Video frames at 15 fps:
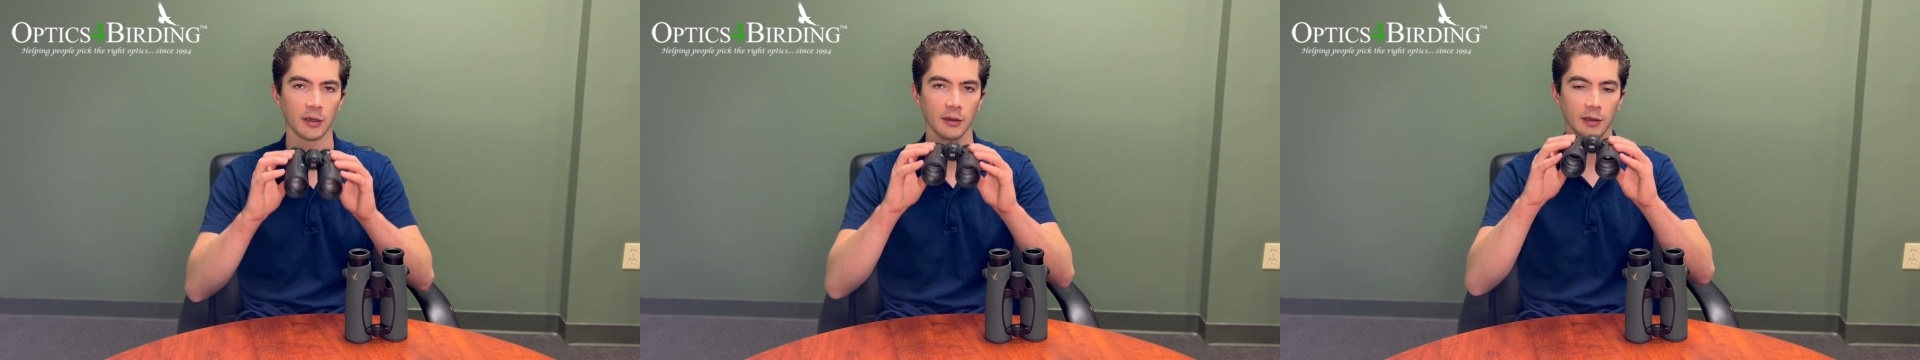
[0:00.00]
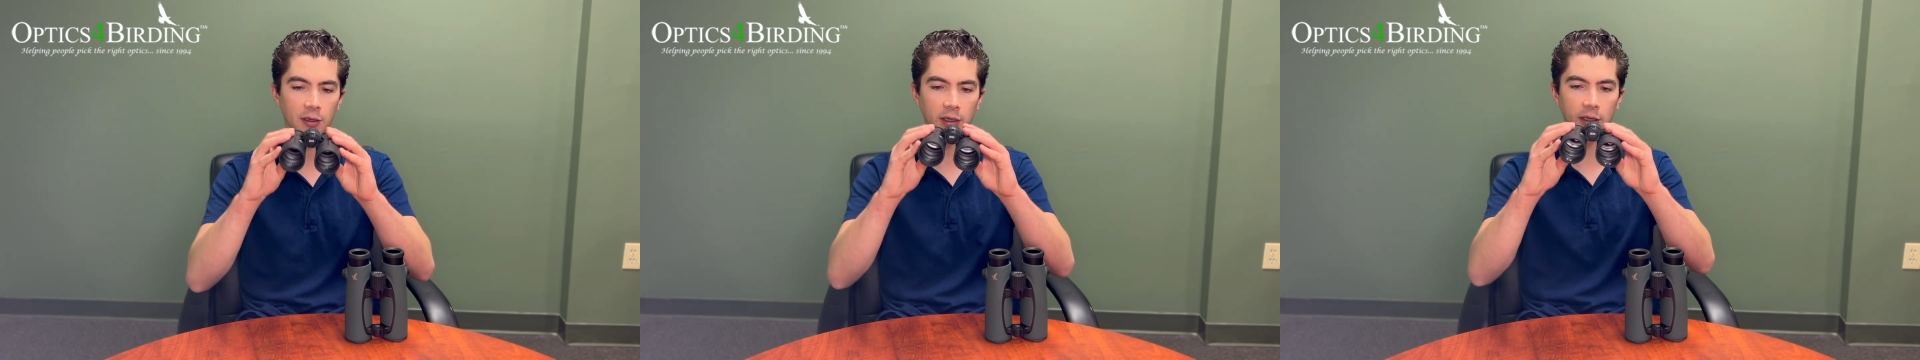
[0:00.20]

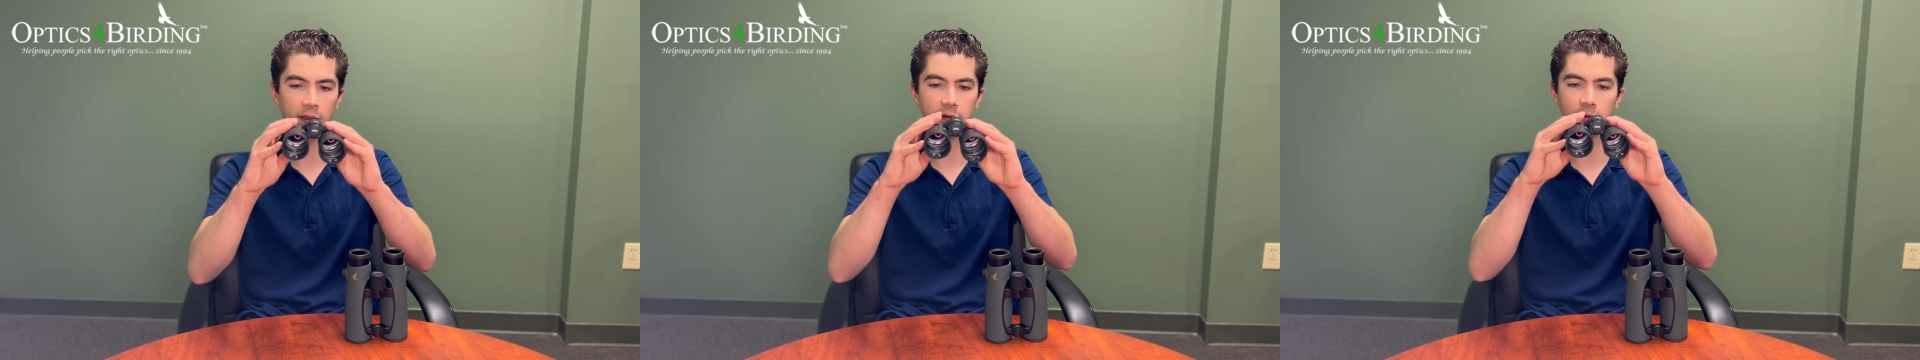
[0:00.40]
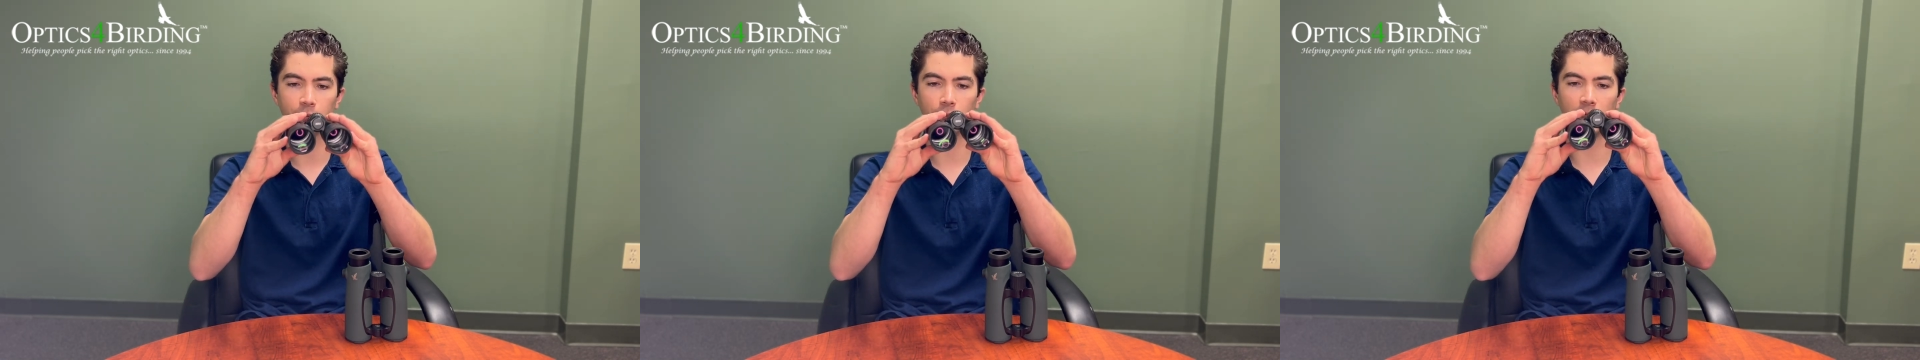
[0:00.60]
that
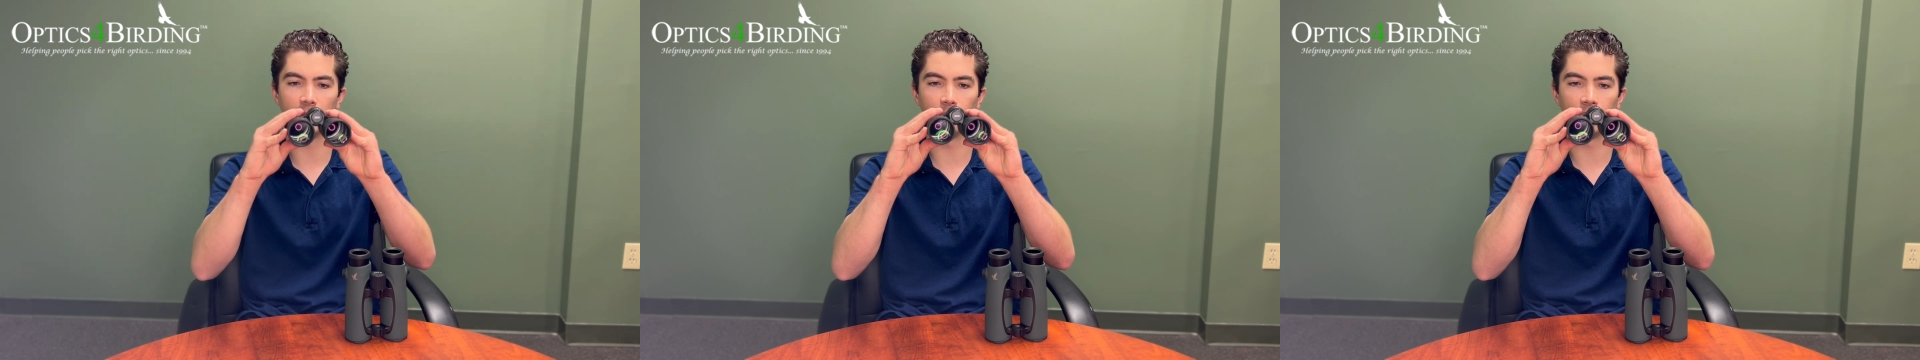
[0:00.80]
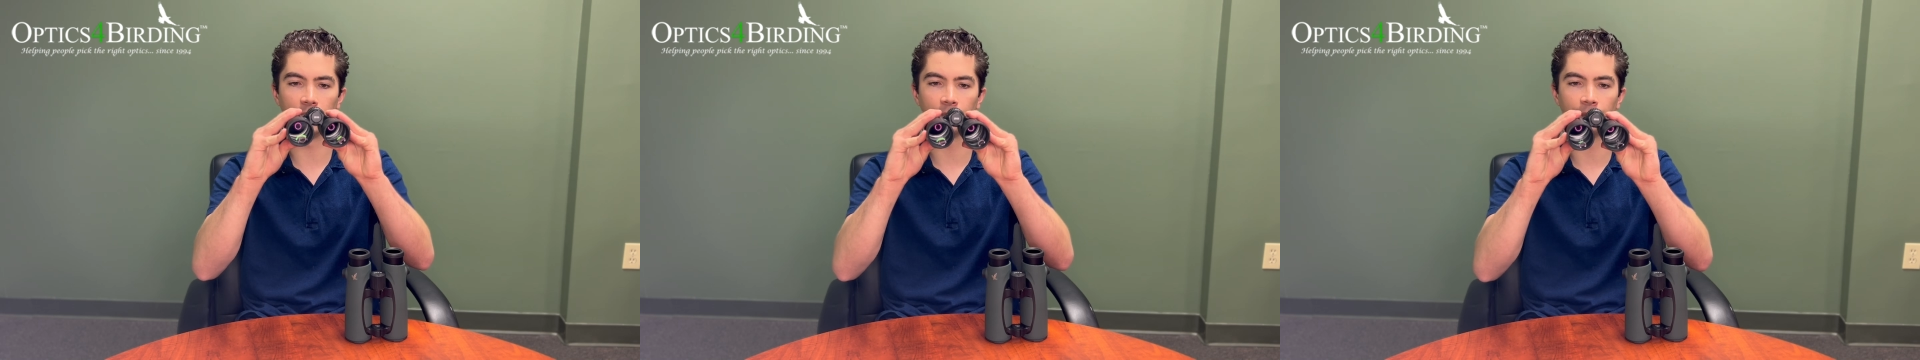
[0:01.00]
has a
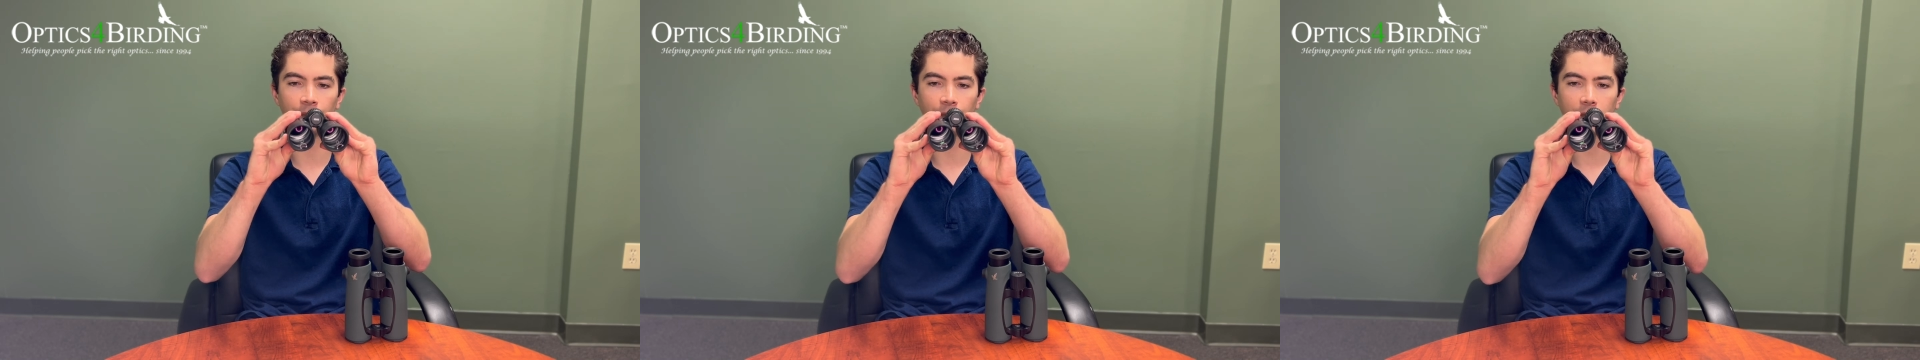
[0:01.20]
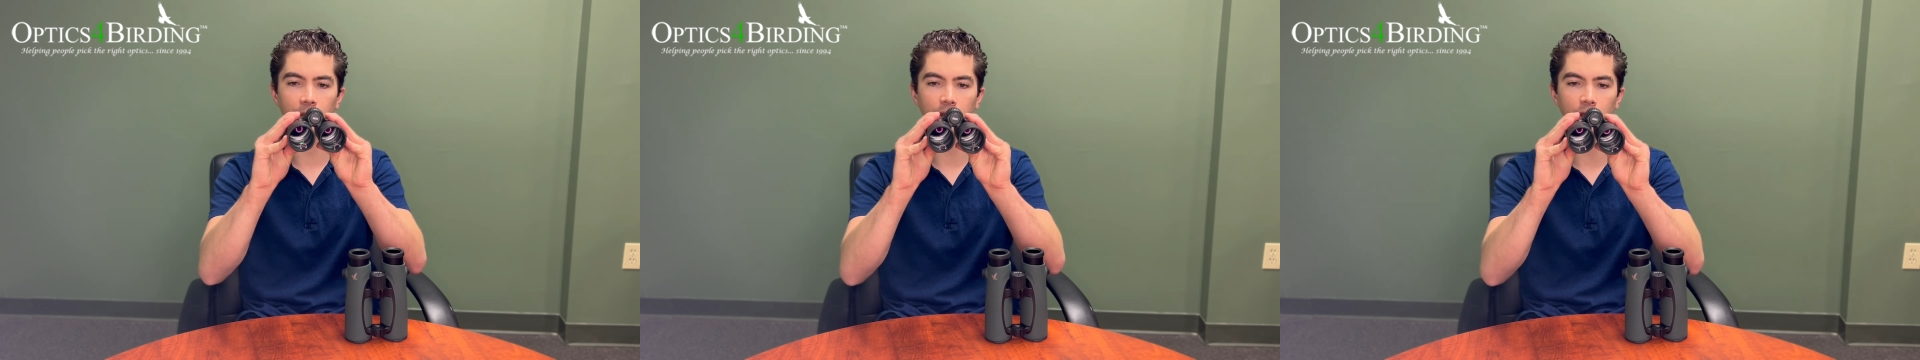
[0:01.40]
minimum
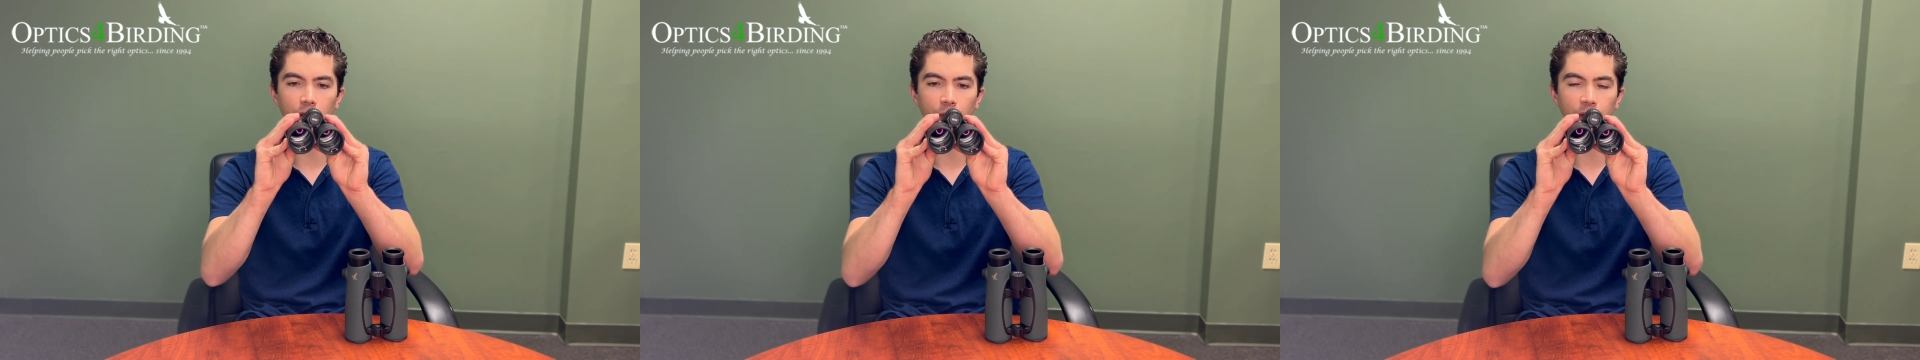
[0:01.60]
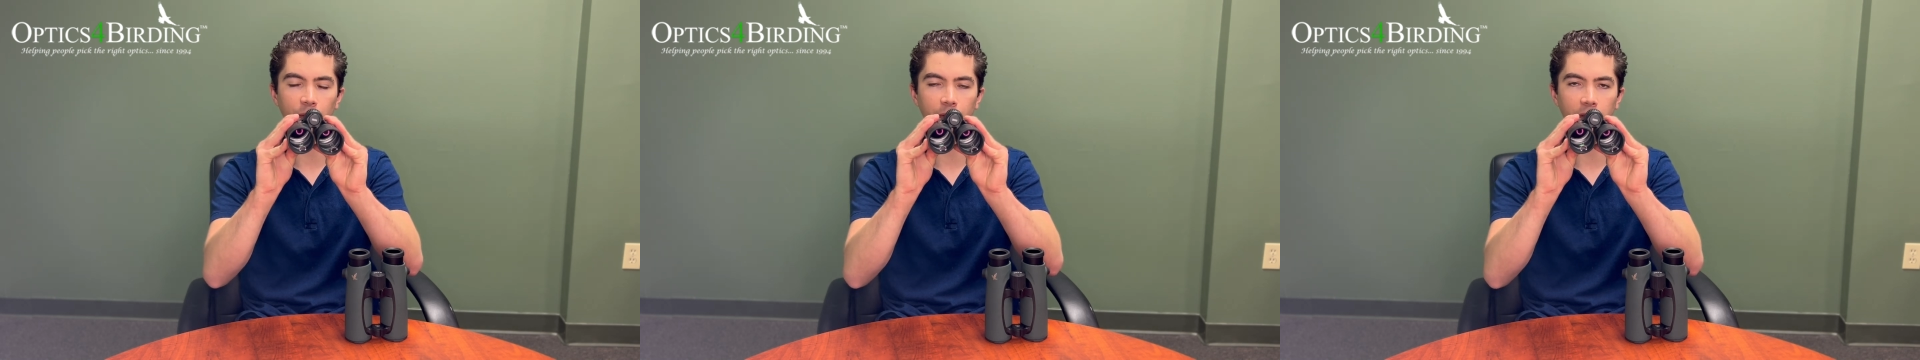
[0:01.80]

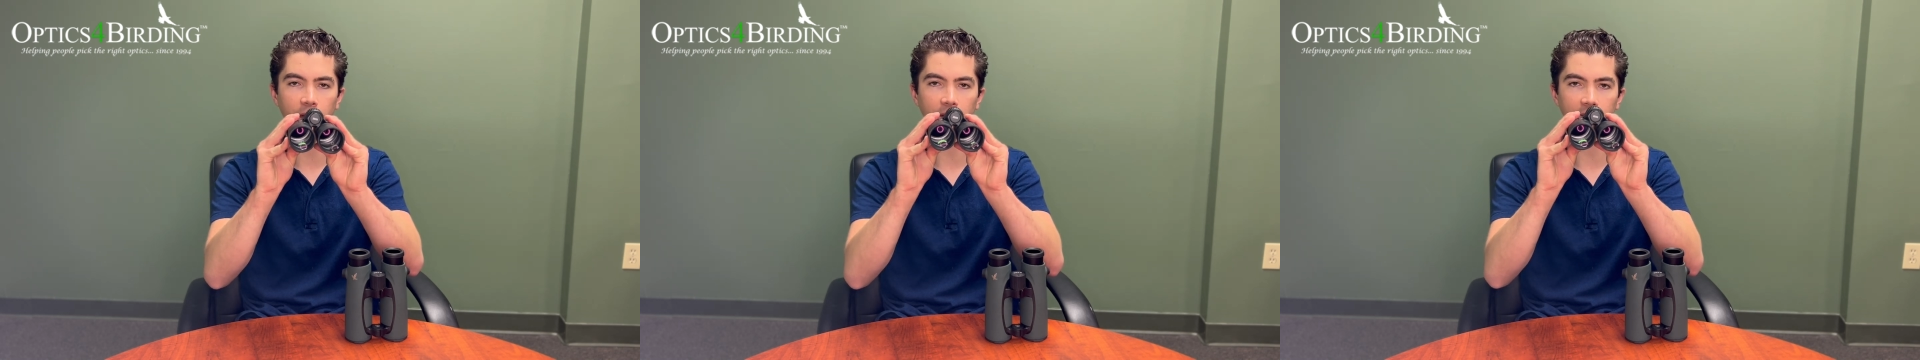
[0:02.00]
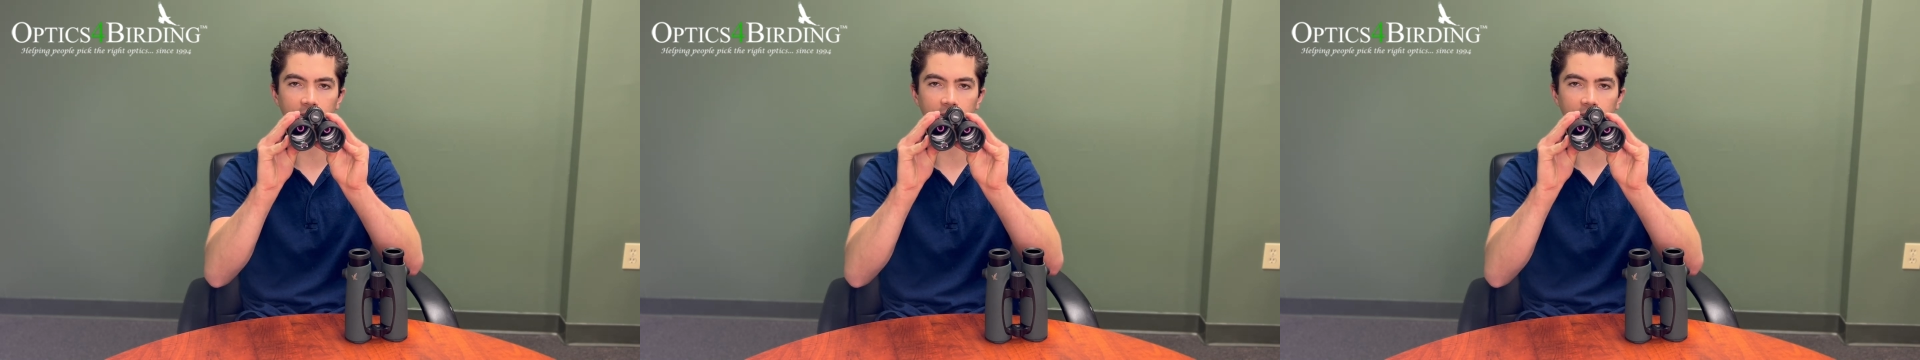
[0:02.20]
interpupillary